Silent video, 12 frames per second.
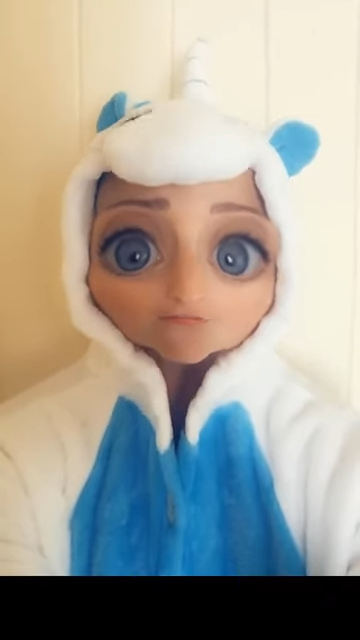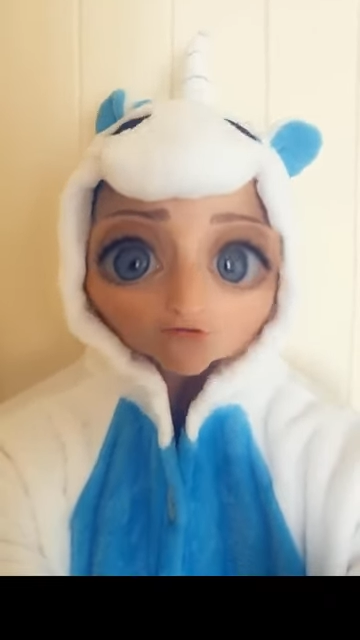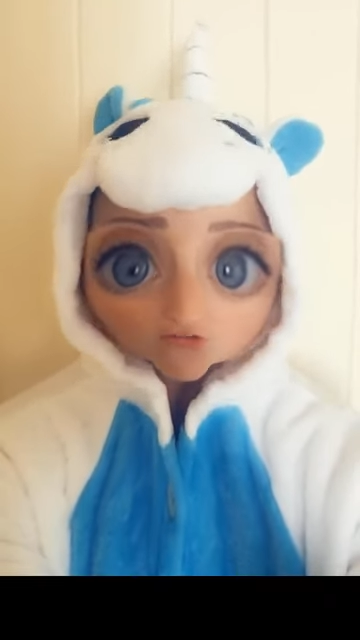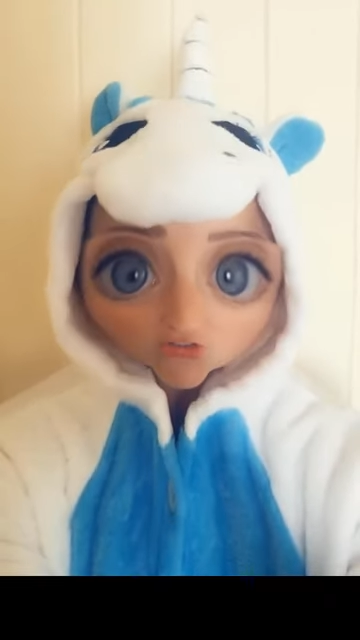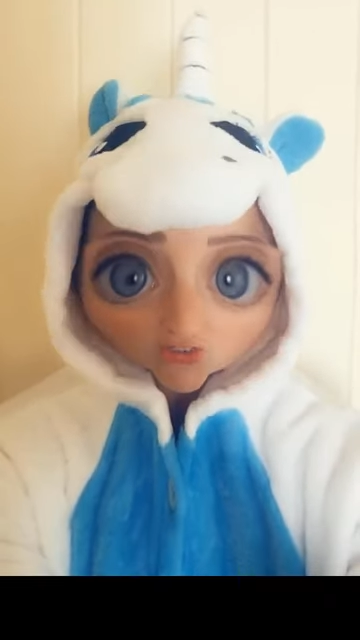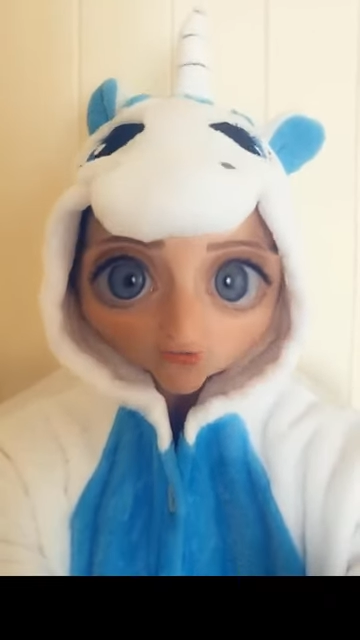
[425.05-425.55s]

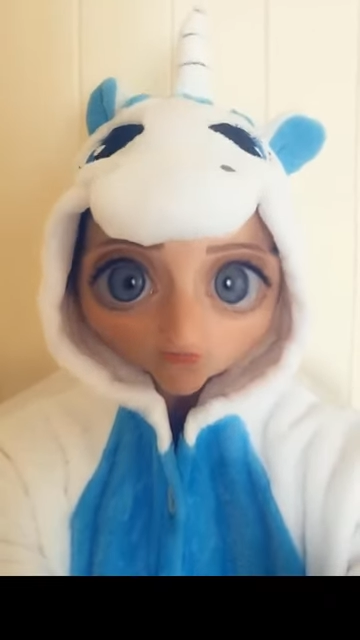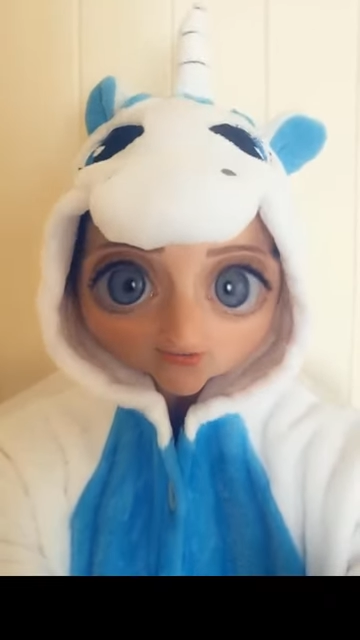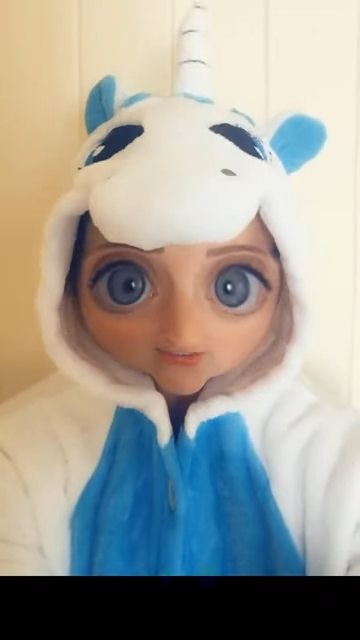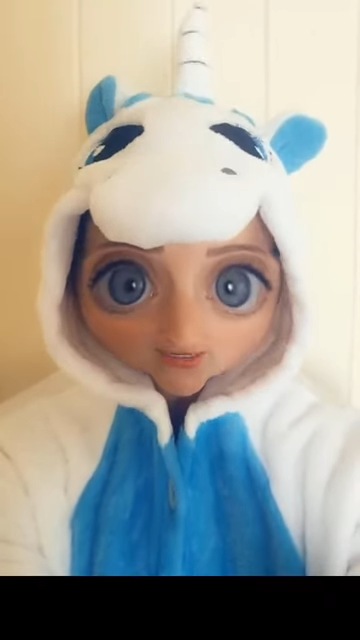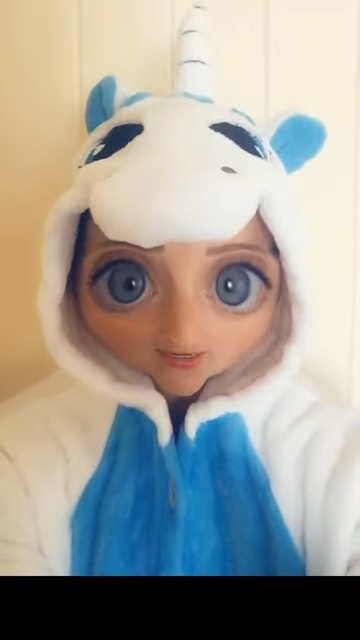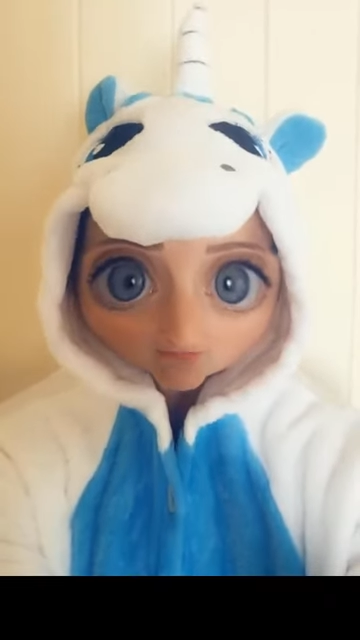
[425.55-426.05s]
first checking with
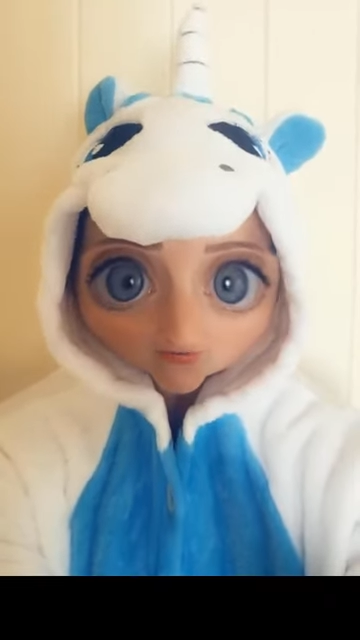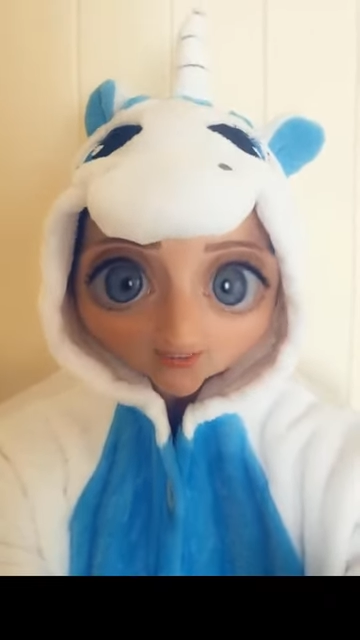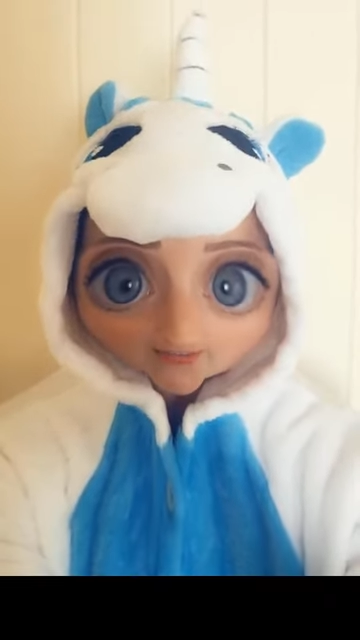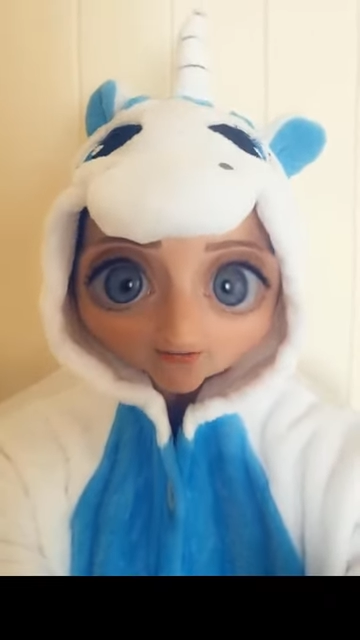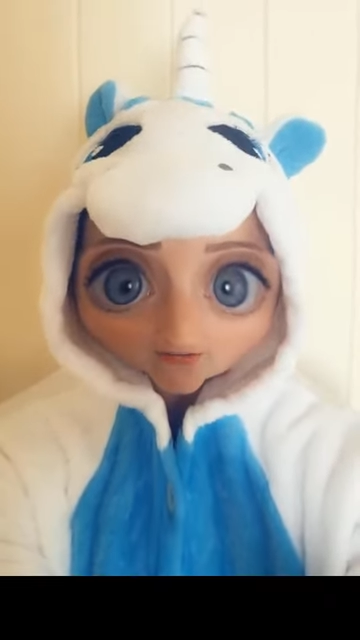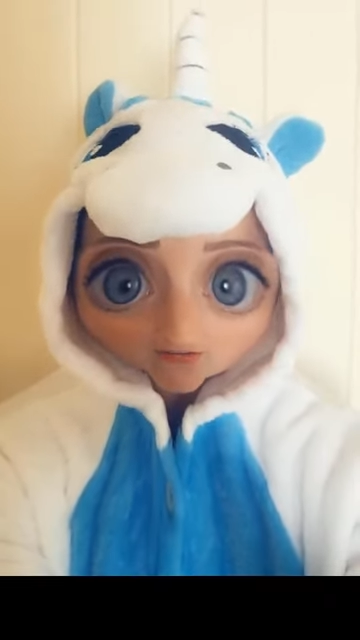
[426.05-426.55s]
the town
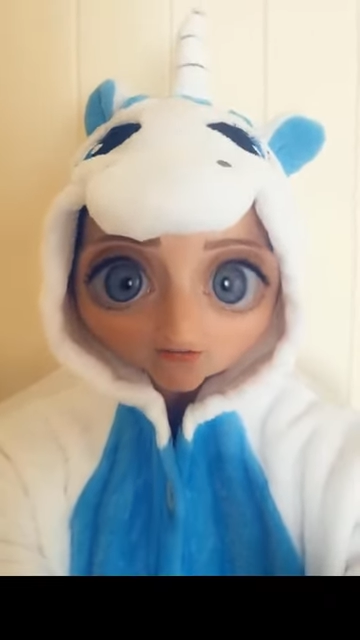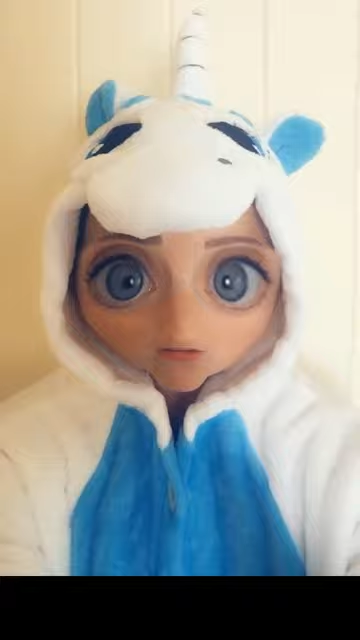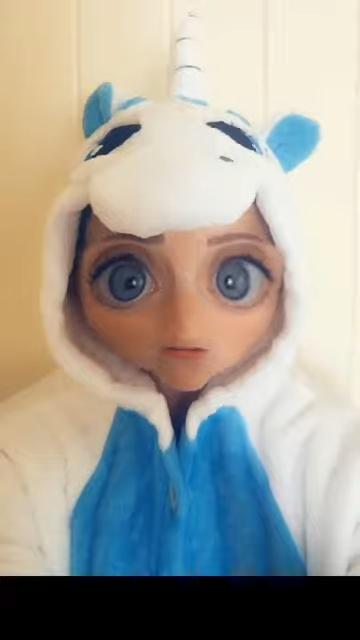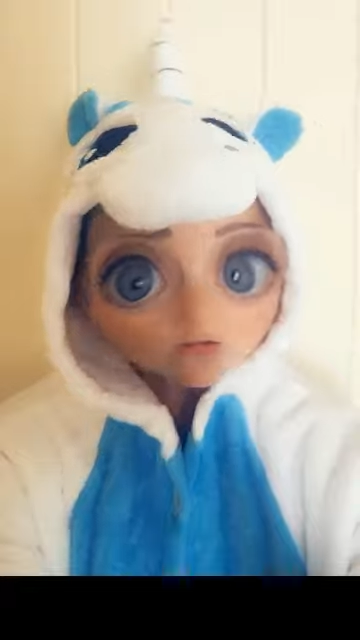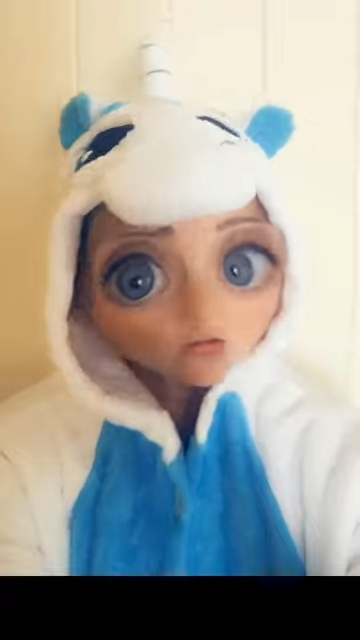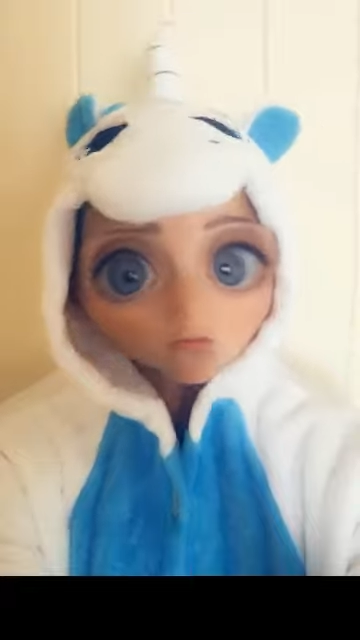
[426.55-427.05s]
planner.
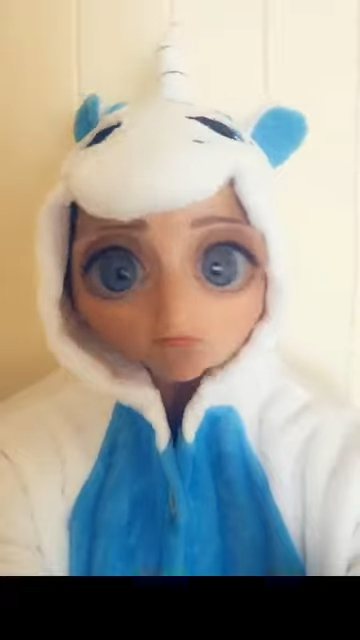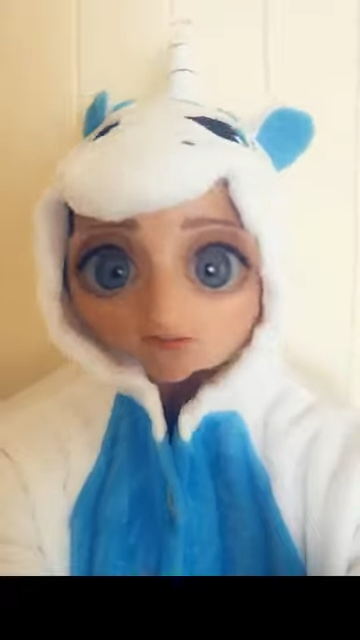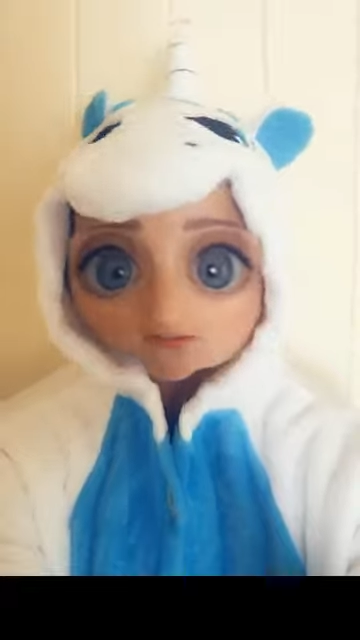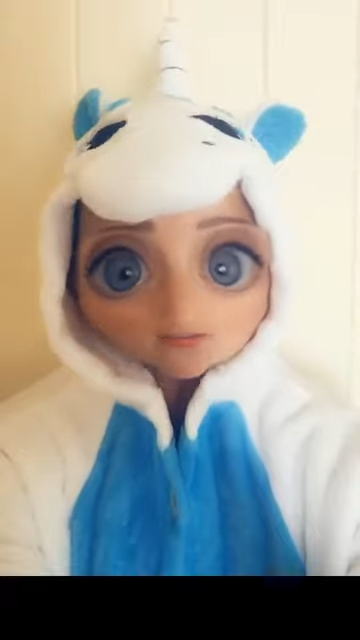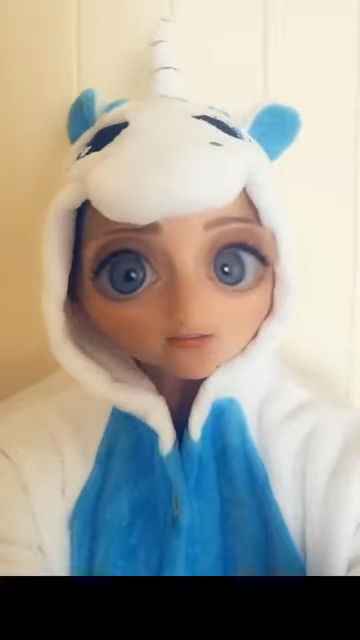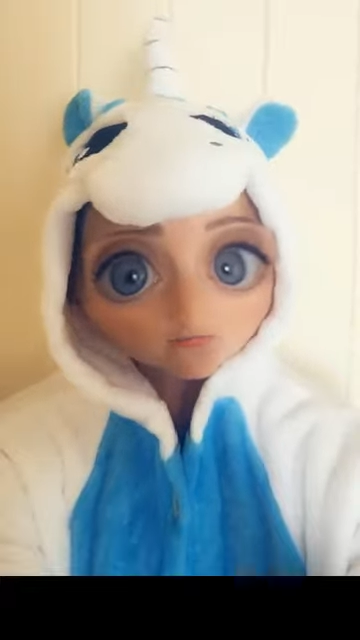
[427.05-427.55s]
Don't be
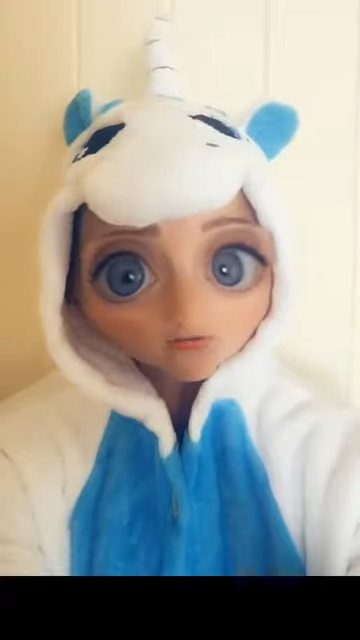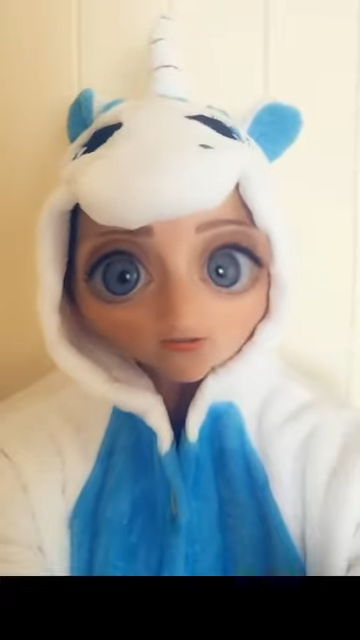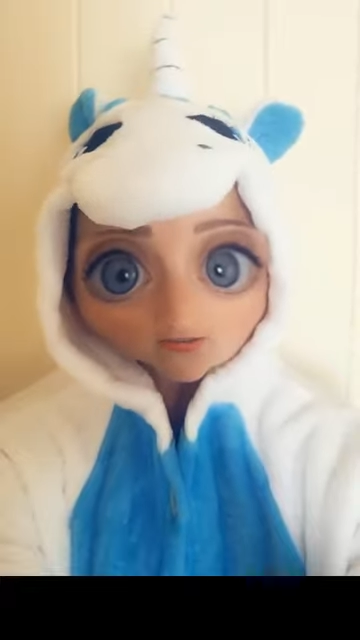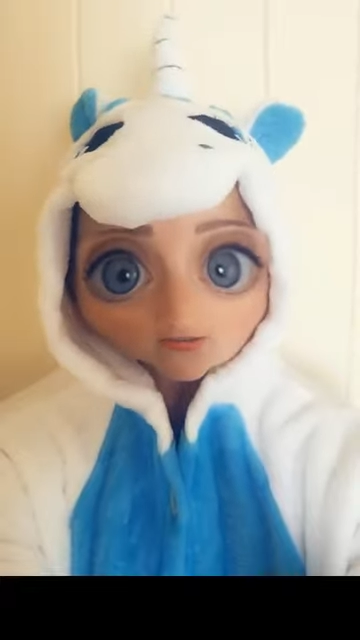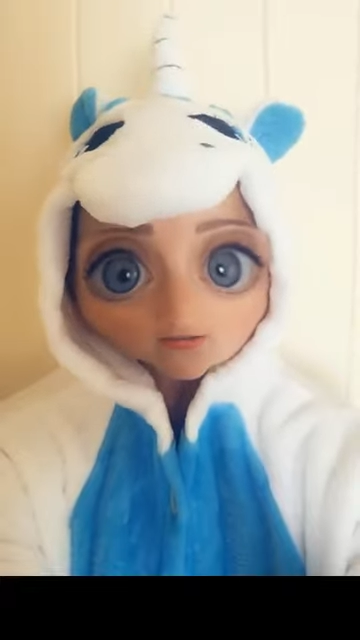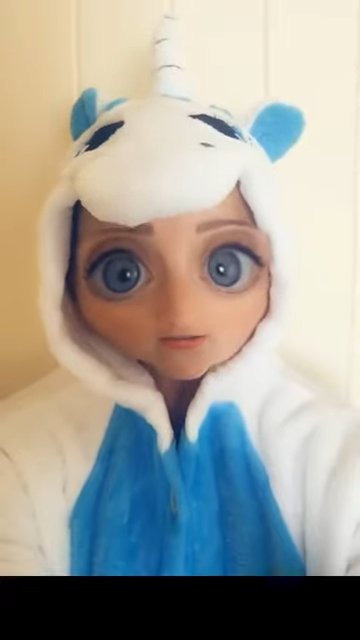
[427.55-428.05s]
a silly Billy.